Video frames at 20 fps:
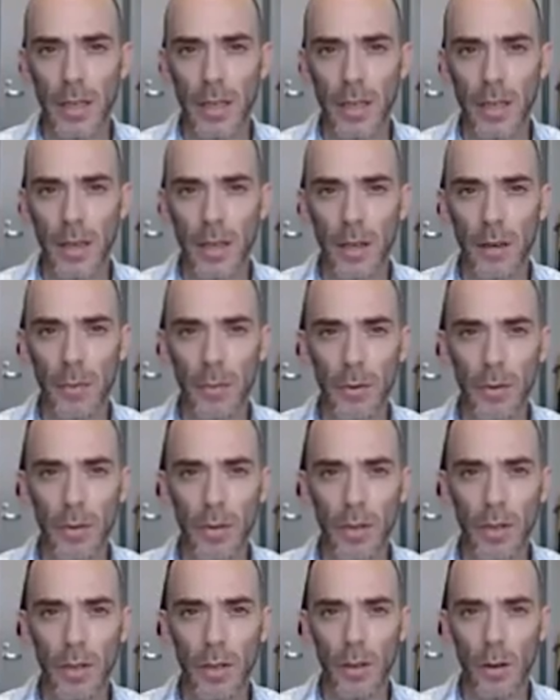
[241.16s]
the
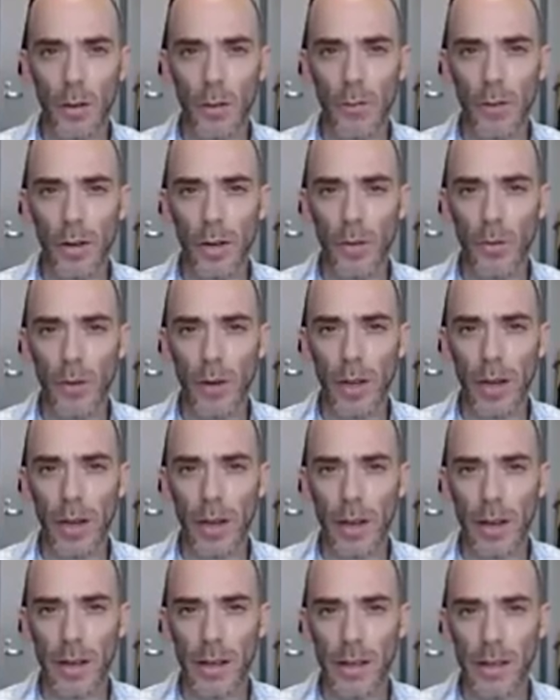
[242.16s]
community of network
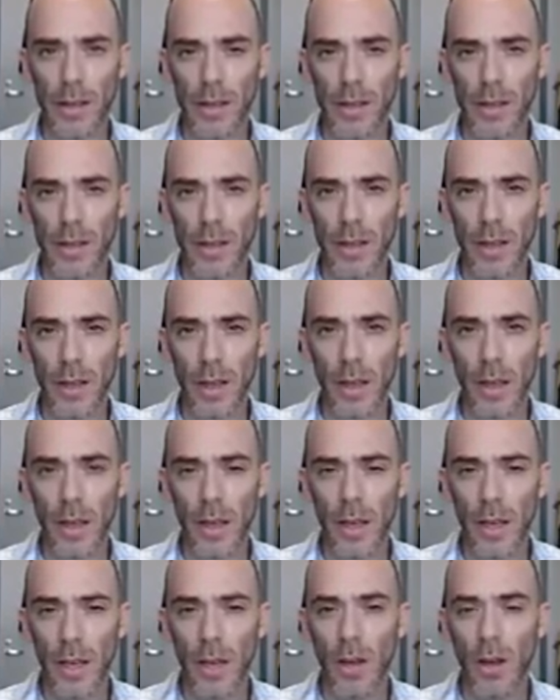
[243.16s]
analysis
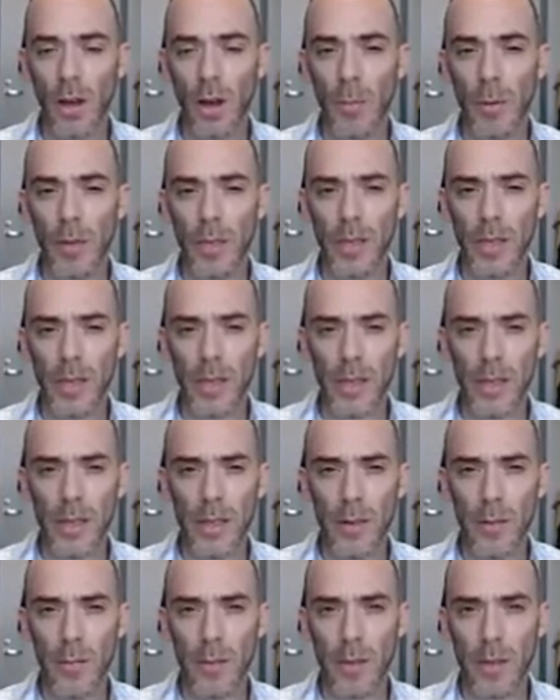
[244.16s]
in complex
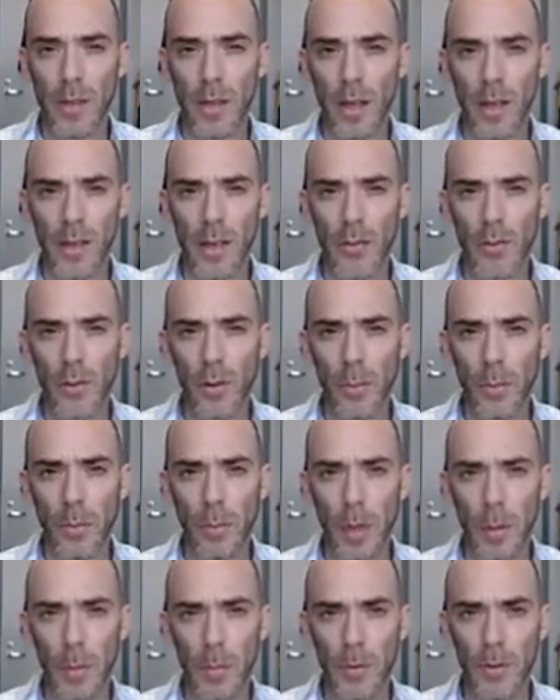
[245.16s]
systems, several
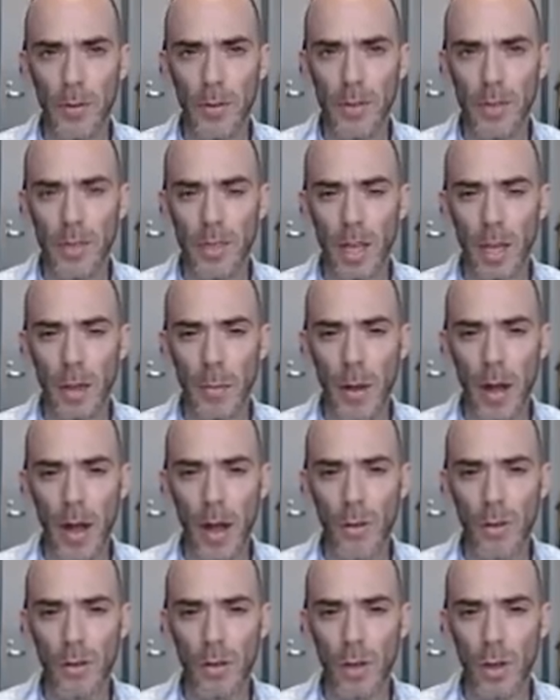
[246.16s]
papers came
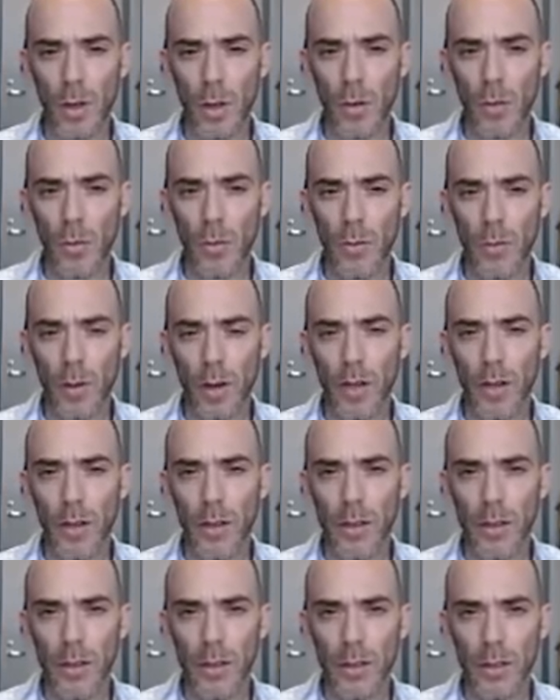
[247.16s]
out with an
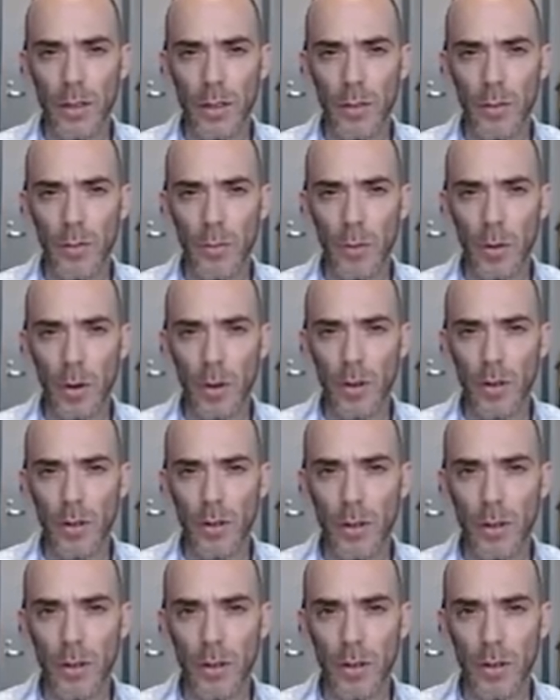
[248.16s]
alternative
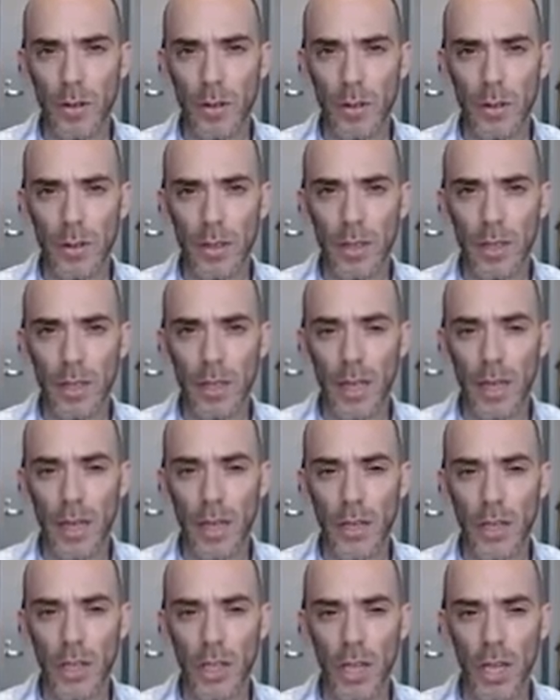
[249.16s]
model that
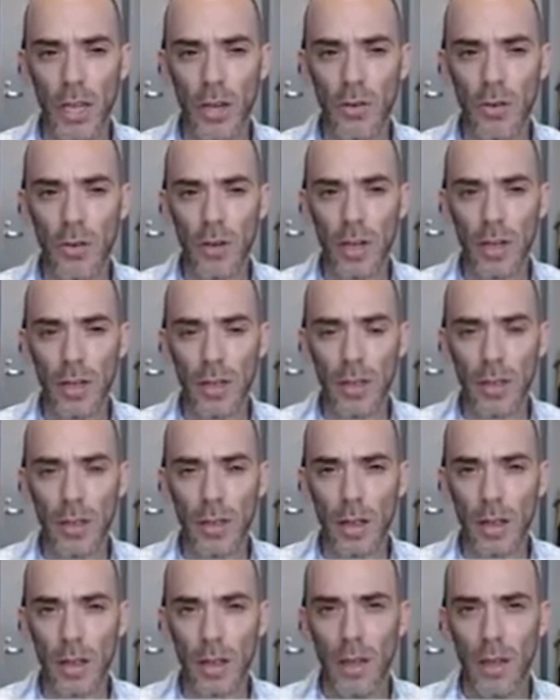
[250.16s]
can generate
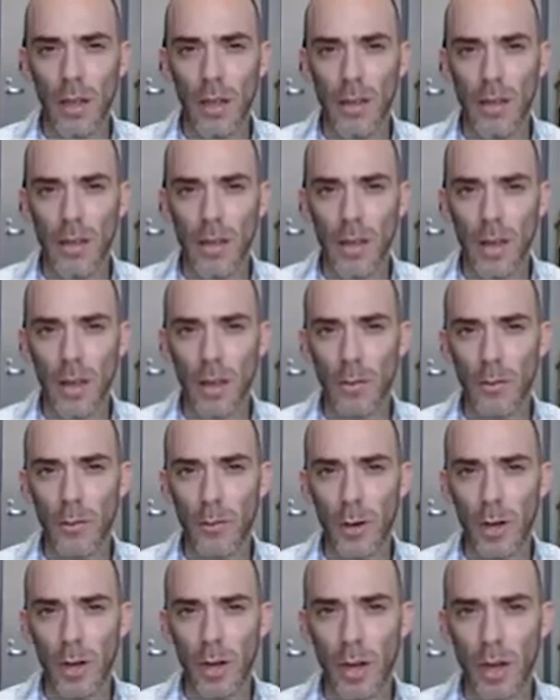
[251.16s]

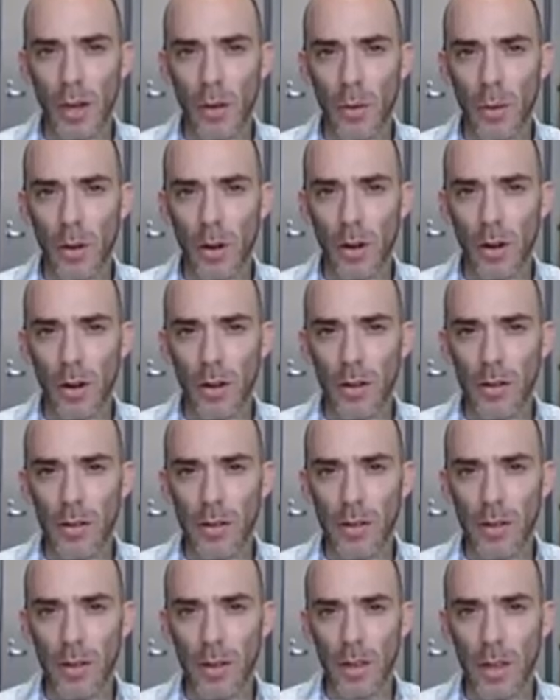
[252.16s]
scale-free
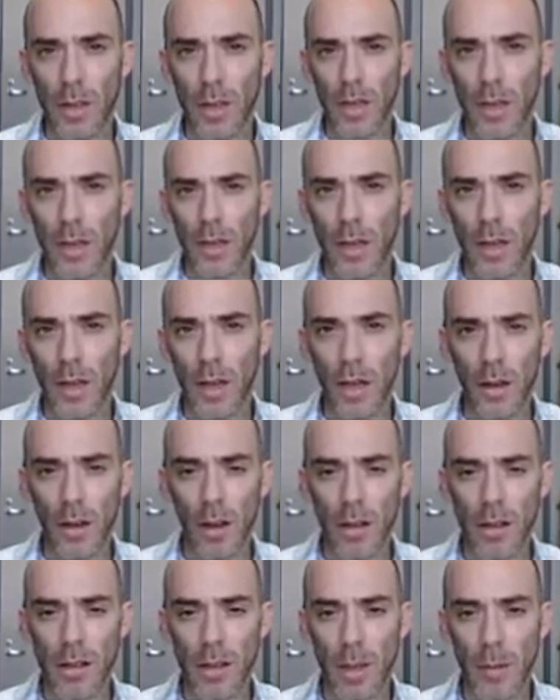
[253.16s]
networks in
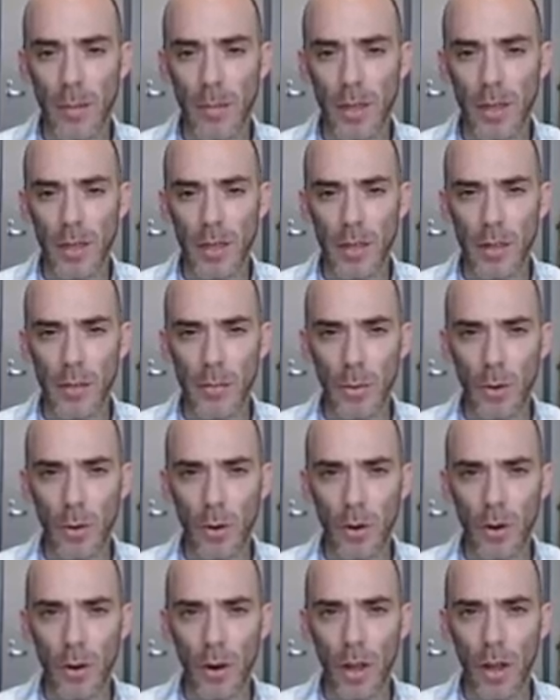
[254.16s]
concept that is
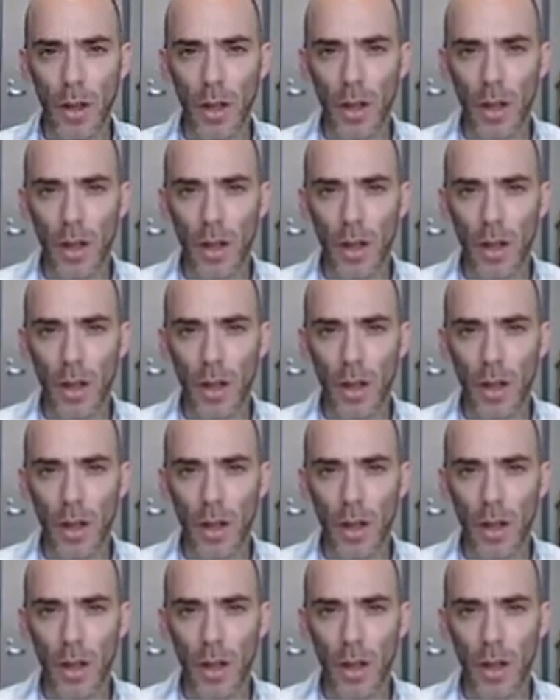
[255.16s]
more